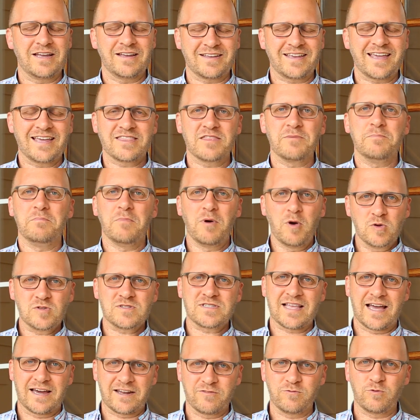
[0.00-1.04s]
get the
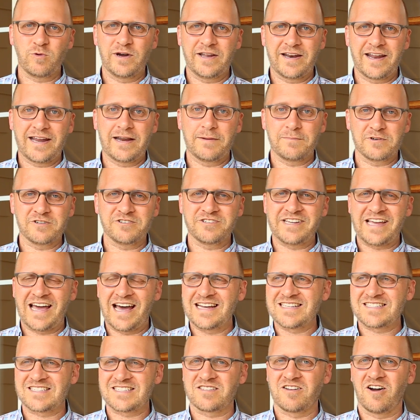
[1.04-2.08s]
most out of what Amberley
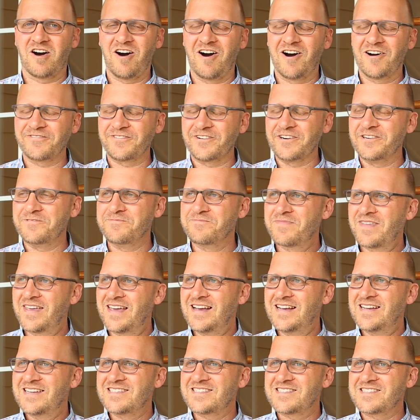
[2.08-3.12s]
has to offer.
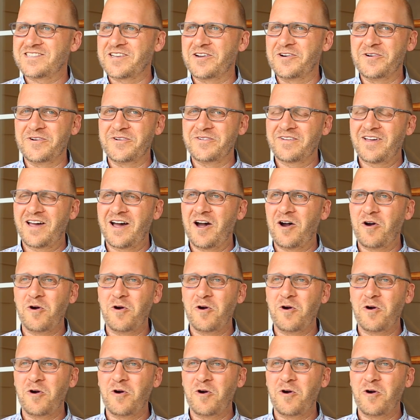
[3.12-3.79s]
So I